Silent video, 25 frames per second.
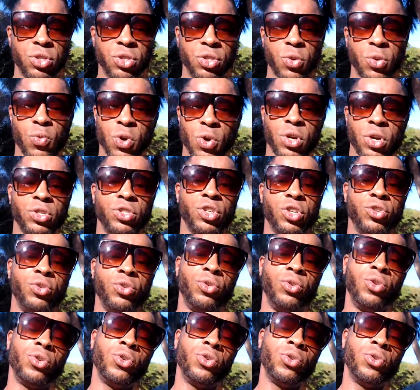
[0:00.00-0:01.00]
the words that
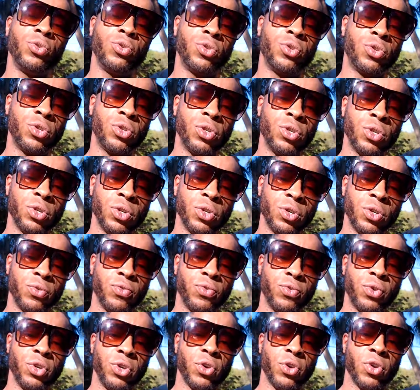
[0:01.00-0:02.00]
you use
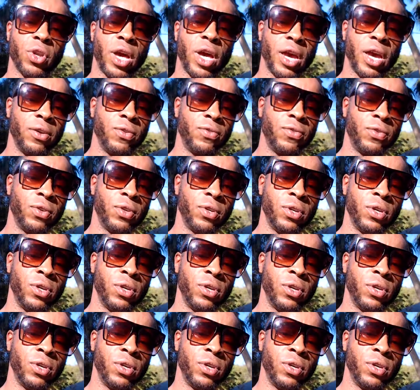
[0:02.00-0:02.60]
for your life.